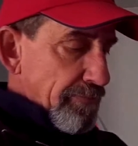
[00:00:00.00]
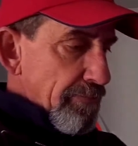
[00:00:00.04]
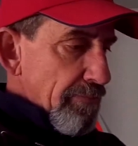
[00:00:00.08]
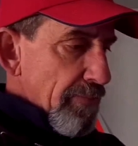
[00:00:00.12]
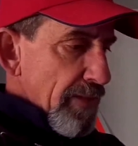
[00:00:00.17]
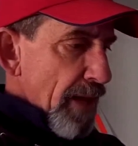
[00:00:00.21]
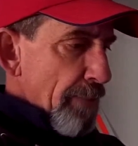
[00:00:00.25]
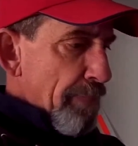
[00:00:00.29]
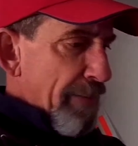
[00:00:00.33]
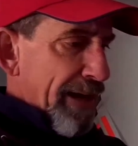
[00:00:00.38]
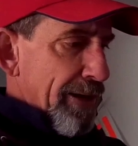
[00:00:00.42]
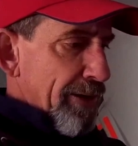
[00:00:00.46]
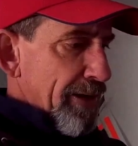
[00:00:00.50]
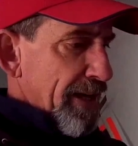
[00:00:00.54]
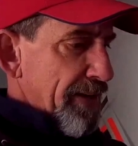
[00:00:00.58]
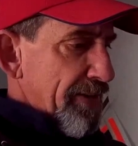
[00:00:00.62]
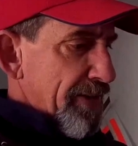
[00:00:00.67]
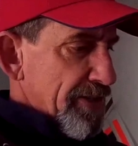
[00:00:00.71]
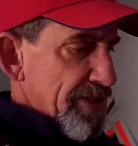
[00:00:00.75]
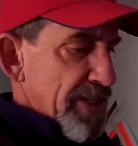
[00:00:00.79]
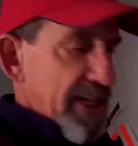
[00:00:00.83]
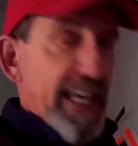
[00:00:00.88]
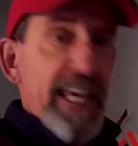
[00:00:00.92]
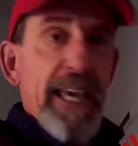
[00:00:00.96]
Apparently
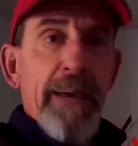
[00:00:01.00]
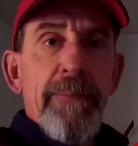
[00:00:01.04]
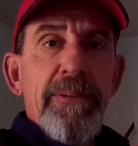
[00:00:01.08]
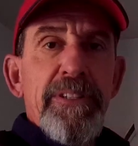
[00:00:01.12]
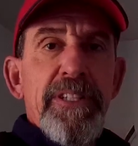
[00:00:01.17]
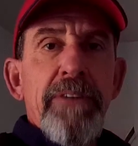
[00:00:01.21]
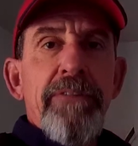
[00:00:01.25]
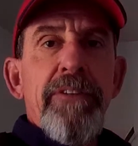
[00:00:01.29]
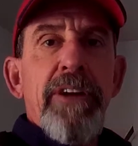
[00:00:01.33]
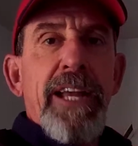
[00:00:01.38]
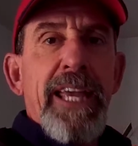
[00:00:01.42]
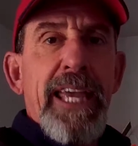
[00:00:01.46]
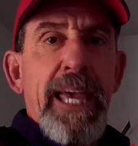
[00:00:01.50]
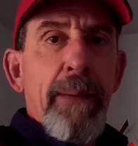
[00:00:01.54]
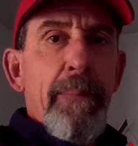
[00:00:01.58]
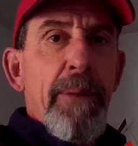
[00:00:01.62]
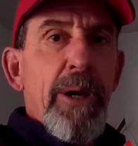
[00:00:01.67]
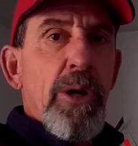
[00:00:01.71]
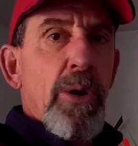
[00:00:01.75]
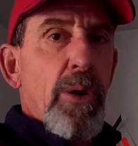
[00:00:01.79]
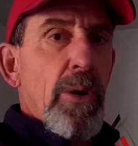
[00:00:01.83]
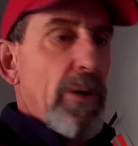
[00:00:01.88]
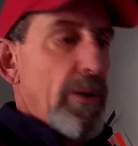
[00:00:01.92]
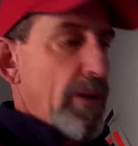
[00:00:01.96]
there's a different
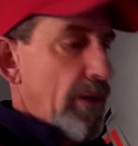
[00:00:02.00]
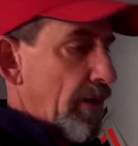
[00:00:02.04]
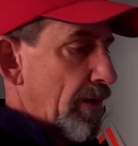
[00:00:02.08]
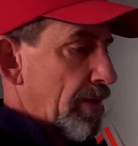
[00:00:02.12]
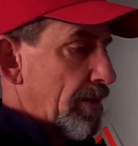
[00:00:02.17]
chemical